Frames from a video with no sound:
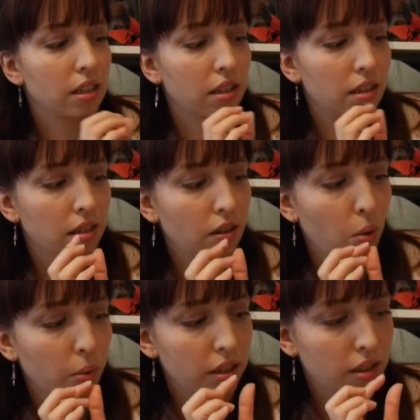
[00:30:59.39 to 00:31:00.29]
There's
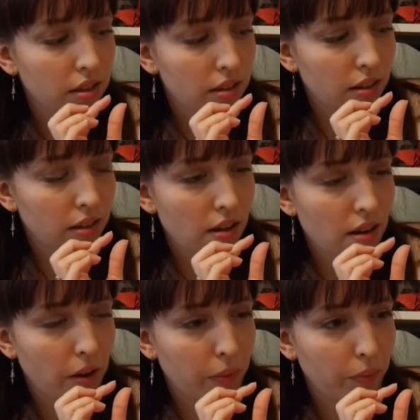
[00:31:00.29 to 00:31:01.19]
always,
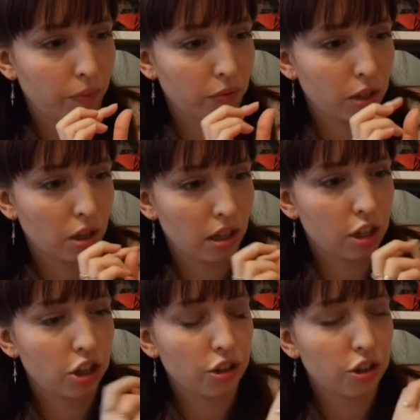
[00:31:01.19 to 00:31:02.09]

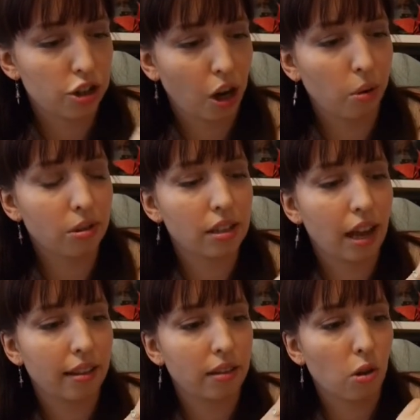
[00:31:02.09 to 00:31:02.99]
it just shows
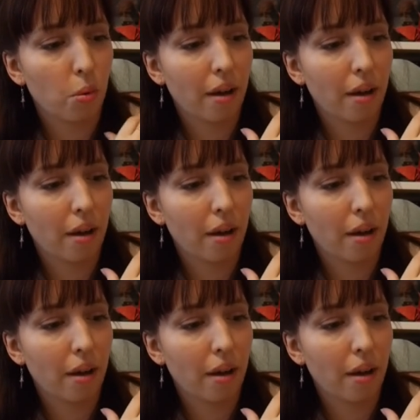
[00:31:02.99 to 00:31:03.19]
that no